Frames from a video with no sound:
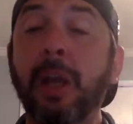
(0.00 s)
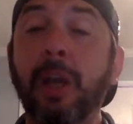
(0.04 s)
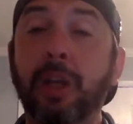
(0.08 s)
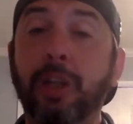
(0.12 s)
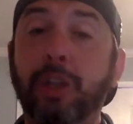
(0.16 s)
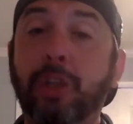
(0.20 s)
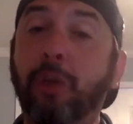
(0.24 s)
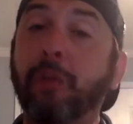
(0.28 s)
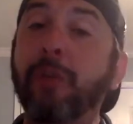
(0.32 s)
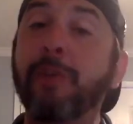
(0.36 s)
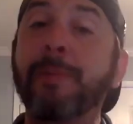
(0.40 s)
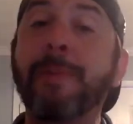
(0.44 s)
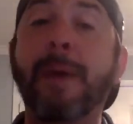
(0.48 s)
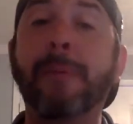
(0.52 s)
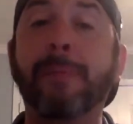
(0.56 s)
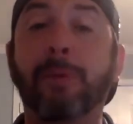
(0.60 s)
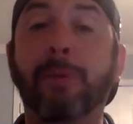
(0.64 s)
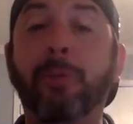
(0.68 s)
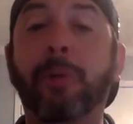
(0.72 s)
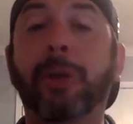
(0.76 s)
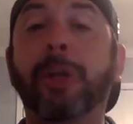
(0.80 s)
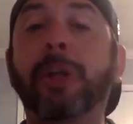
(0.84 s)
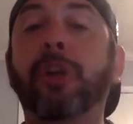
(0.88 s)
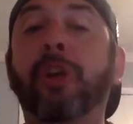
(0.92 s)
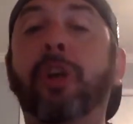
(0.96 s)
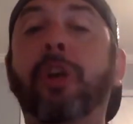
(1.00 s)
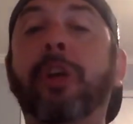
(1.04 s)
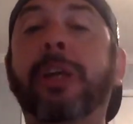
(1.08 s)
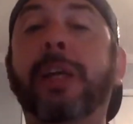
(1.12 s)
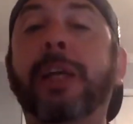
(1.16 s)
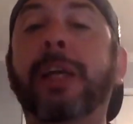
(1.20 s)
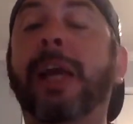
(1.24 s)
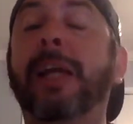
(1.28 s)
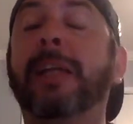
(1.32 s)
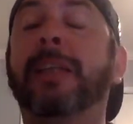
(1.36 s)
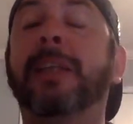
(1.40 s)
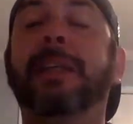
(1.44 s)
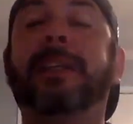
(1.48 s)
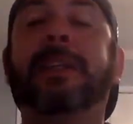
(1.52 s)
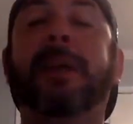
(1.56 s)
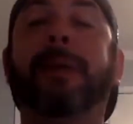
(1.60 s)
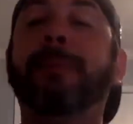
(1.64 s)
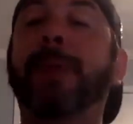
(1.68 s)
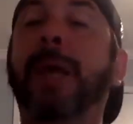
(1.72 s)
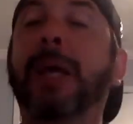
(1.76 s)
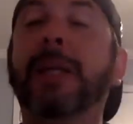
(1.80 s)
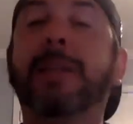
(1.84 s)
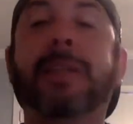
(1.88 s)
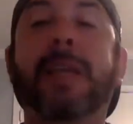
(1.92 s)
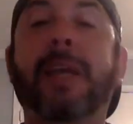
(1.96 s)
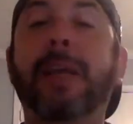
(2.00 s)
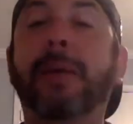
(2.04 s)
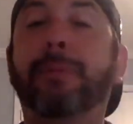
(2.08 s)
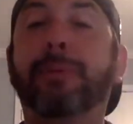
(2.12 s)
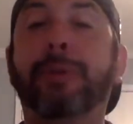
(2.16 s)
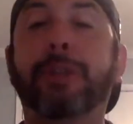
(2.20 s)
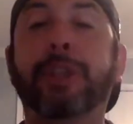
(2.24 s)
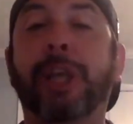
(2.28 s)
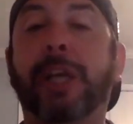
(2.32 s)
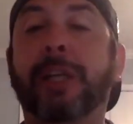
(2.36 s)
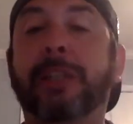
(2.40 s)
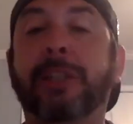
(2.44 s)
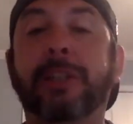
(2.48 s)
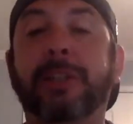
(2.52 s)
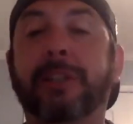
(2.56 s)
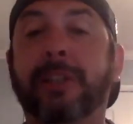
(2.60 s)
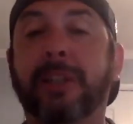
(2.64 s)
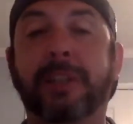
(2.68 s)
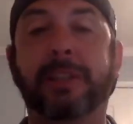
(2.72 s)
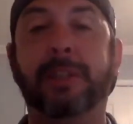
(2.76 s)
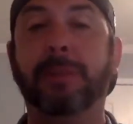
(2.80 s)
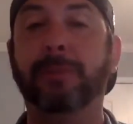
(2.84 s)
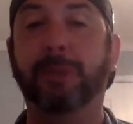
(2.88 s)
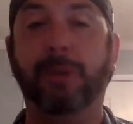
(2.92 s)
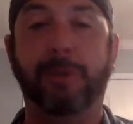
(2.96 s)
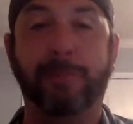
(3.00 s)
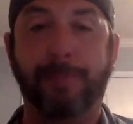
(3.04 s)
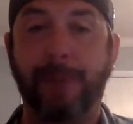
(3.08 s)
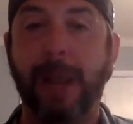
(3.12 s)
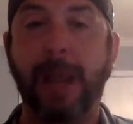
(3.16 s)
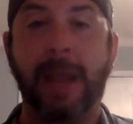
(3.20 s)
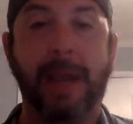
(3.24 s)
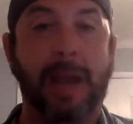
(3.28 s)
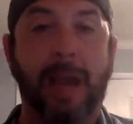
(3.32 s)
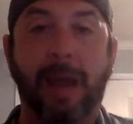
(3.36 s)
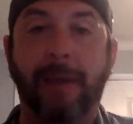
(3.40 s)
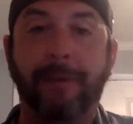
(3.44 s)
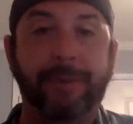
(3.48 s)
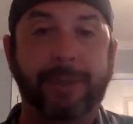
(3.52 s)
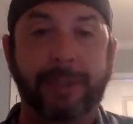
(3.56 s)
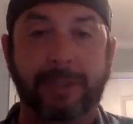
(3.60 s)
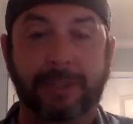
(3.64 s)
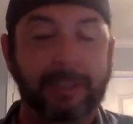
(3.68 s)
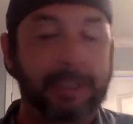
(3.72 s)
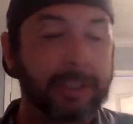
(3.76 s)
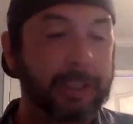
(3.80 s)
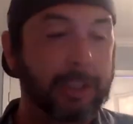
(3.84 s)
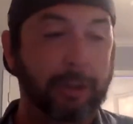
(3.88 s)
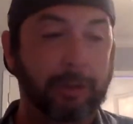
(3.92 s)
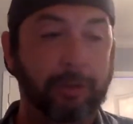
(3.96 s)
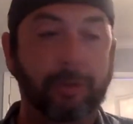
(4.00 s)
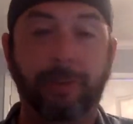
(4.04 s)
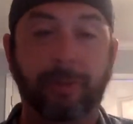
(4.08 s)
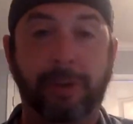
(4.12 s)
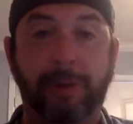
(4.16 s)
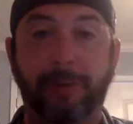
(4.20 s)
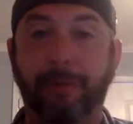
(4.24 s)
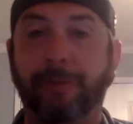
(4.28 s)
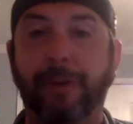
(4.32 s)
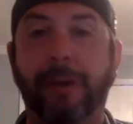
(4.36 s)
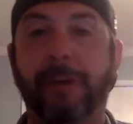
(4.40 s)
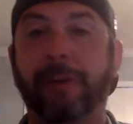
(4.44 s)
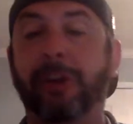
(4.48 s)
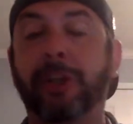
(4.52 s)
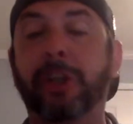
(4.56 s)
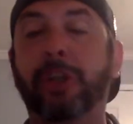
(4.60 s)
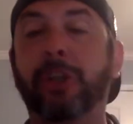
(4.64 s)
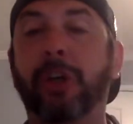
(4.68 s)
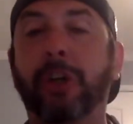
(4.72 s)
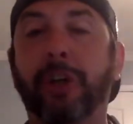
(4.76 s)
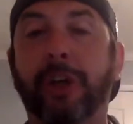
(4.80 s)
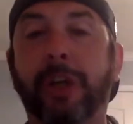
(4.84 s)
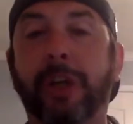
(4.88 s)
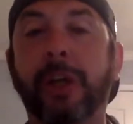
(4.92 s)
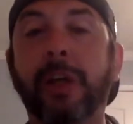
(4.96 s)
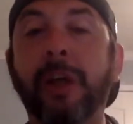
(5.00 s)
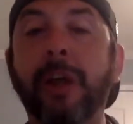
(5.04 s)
So remember, when you're looking at this, I'm not saying projection systems are bad. Obviously, they're very good.